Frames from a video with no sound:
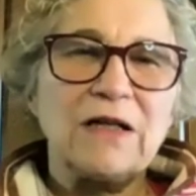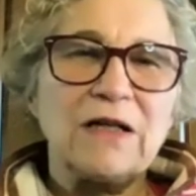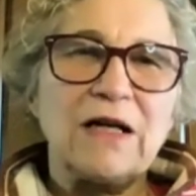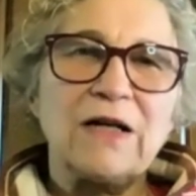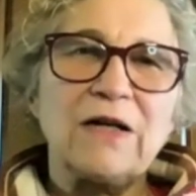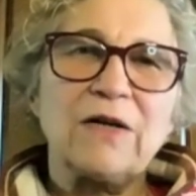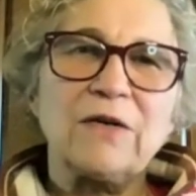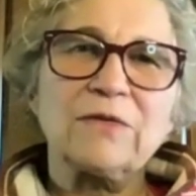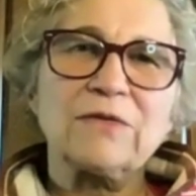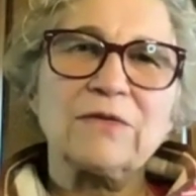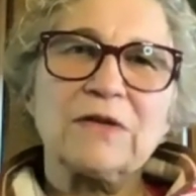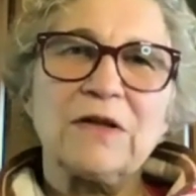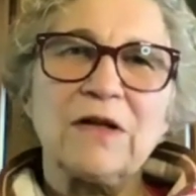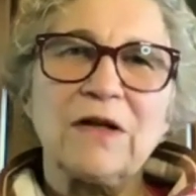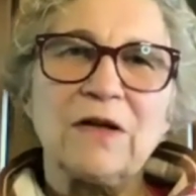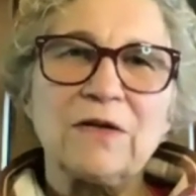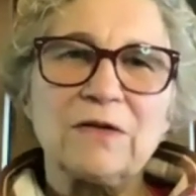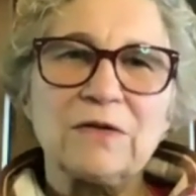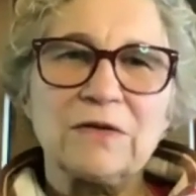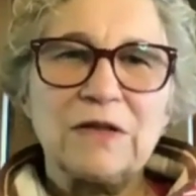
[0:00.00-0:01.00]
I don't
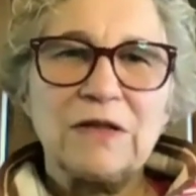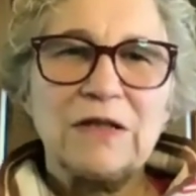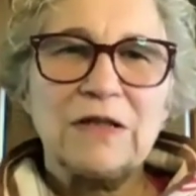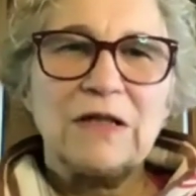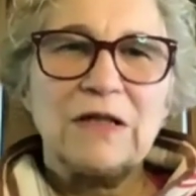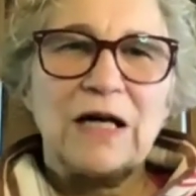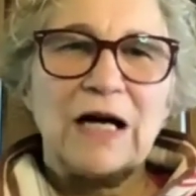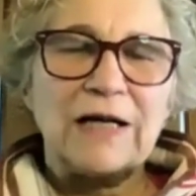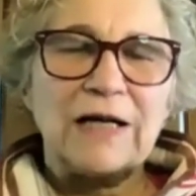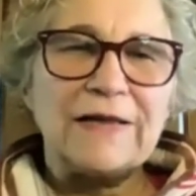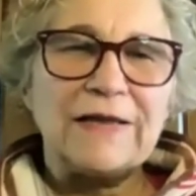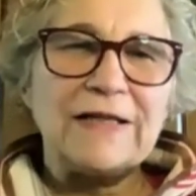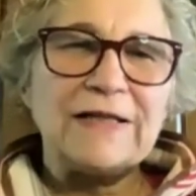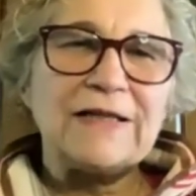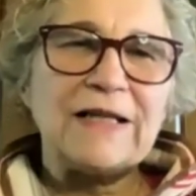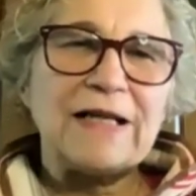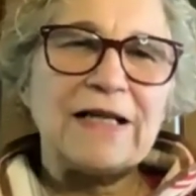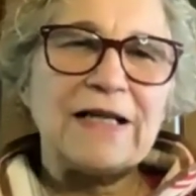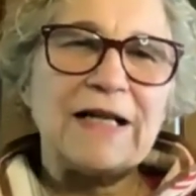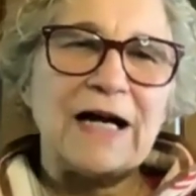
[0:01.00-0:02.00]
know. I think
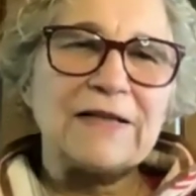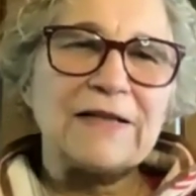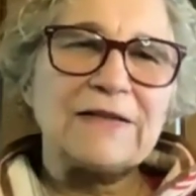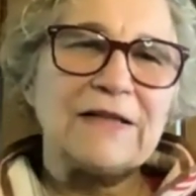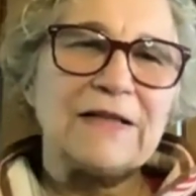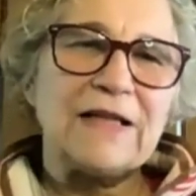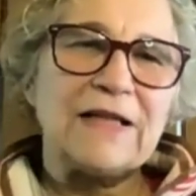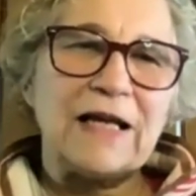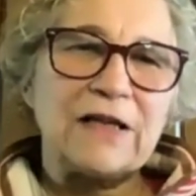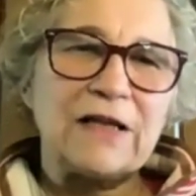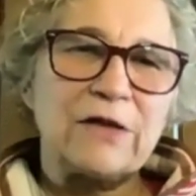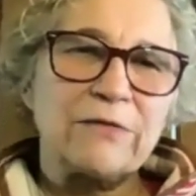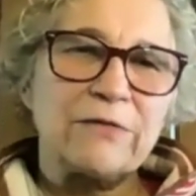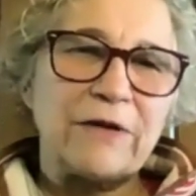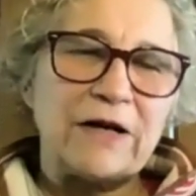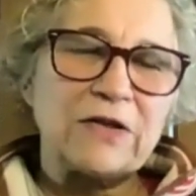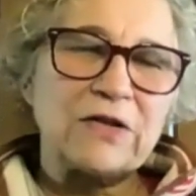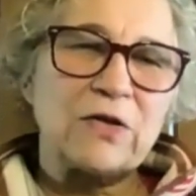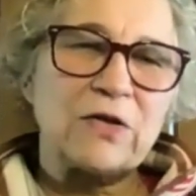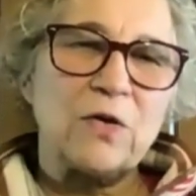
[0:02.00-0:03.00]
they got to that
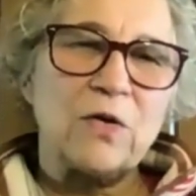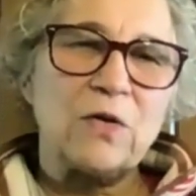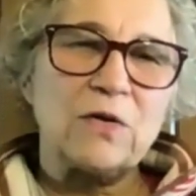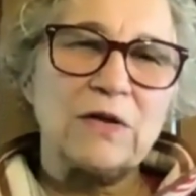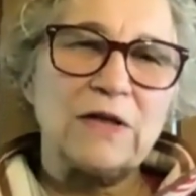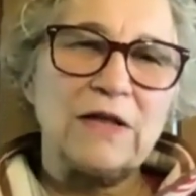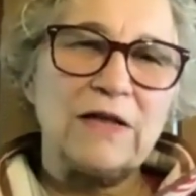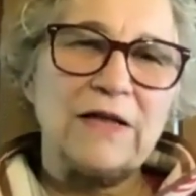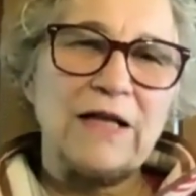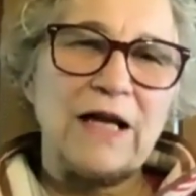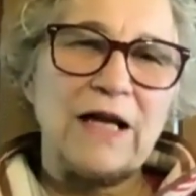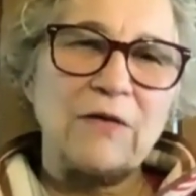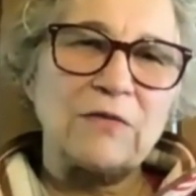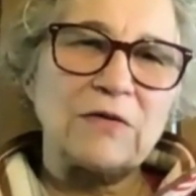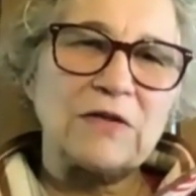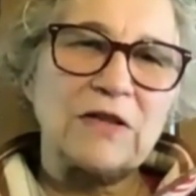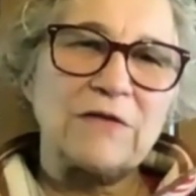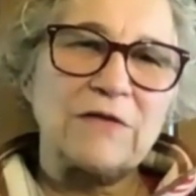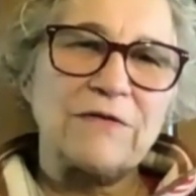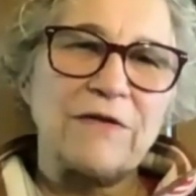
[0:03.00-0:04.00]
threshold, and that
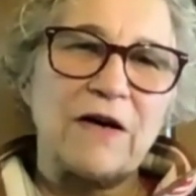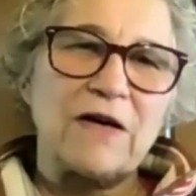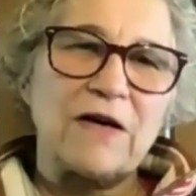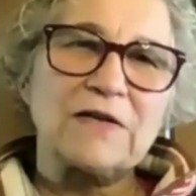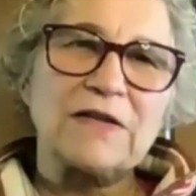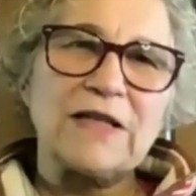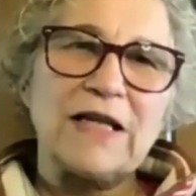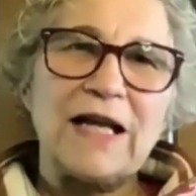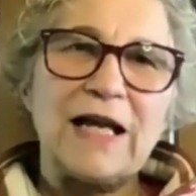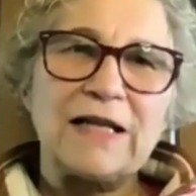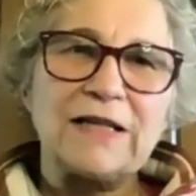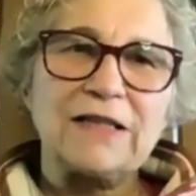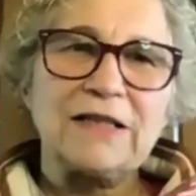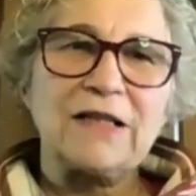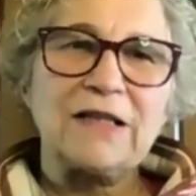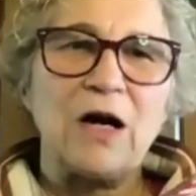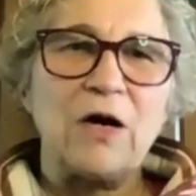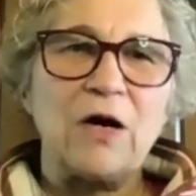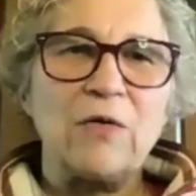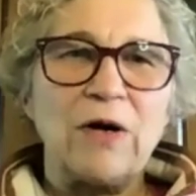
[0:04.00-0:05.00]
was as far as they had to
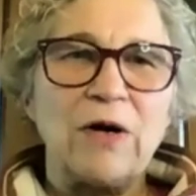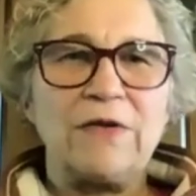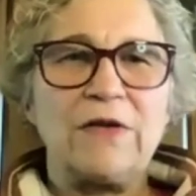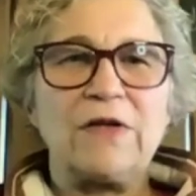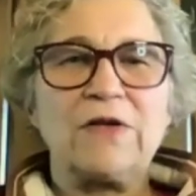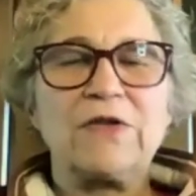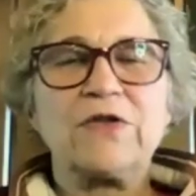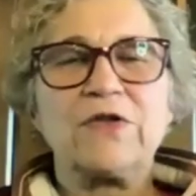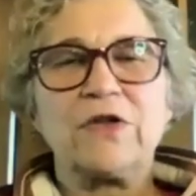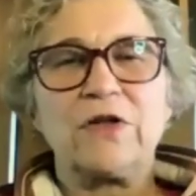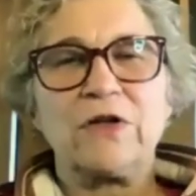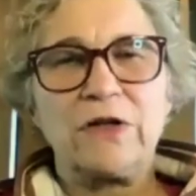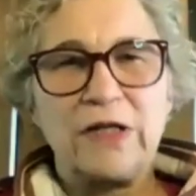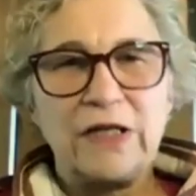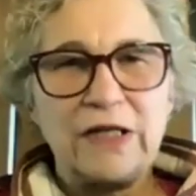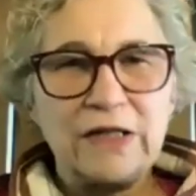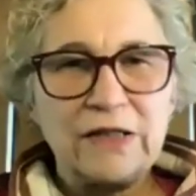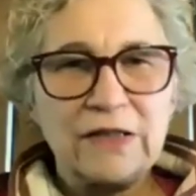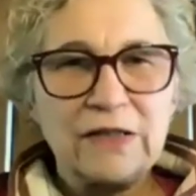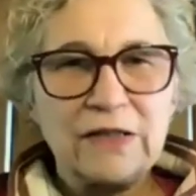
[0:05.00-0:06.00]
go on this journey.